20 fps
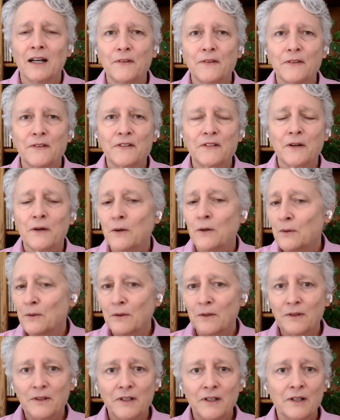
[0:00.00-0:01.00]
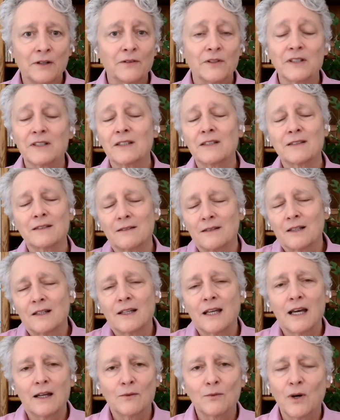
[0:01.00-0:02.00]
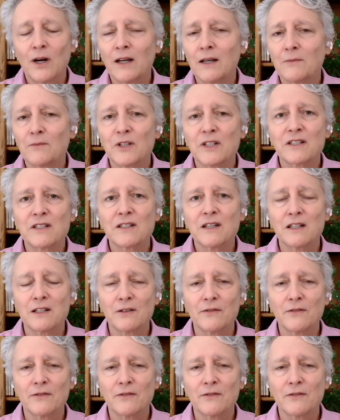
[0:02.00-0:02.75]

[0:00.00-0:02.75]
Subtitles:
So, this is, again, why I'm just such a